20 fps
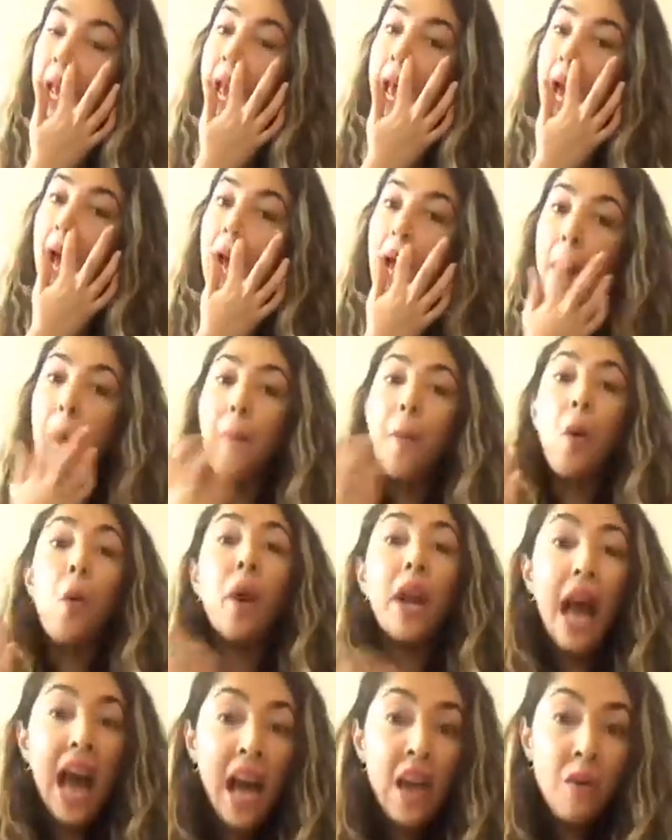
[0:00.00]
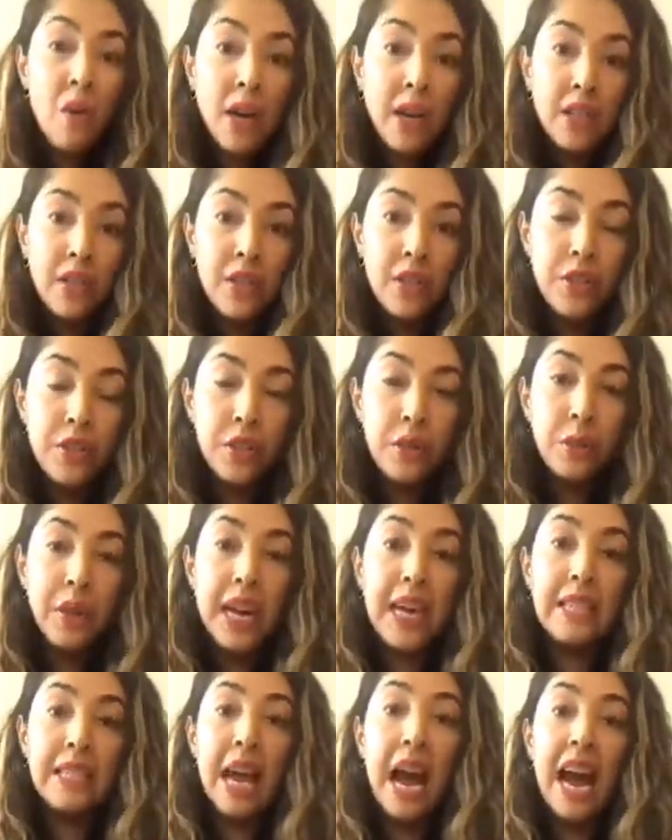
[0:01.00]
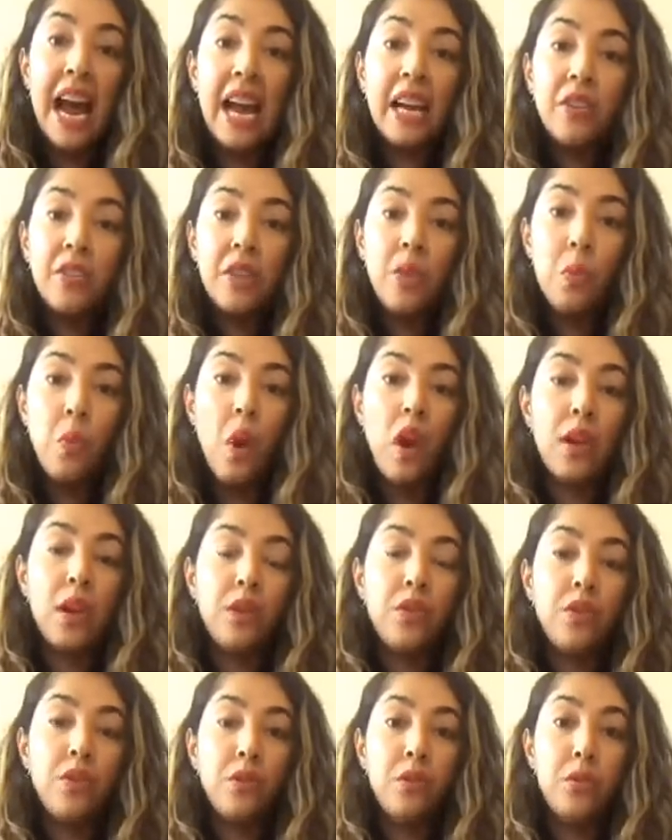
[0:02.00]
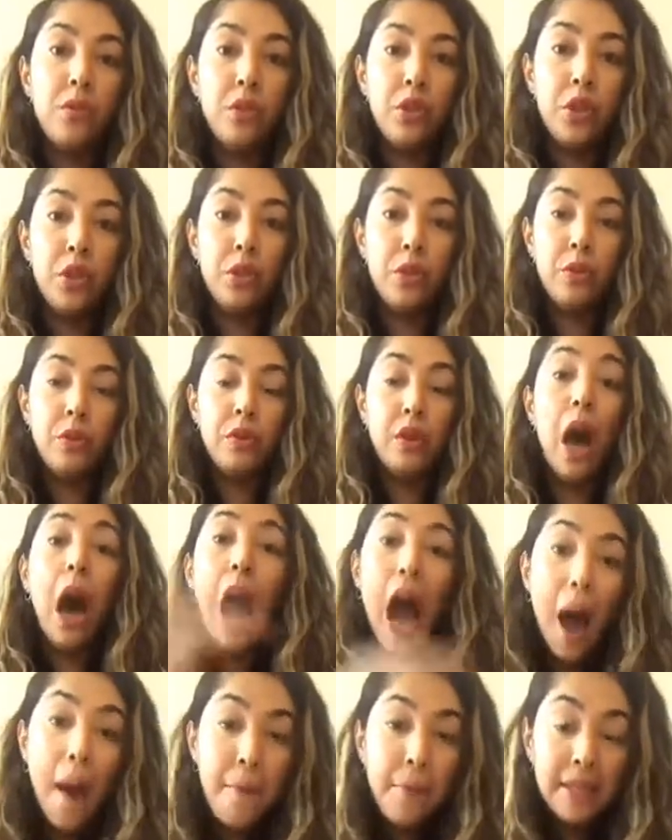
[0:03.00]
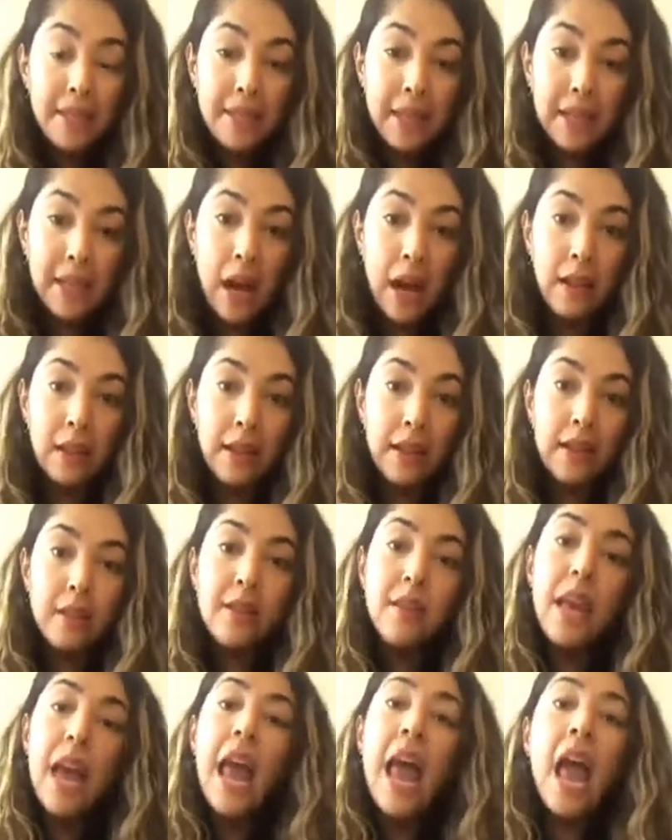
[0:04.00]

But what I wanted to do is I actually wanted to use the opposite colors.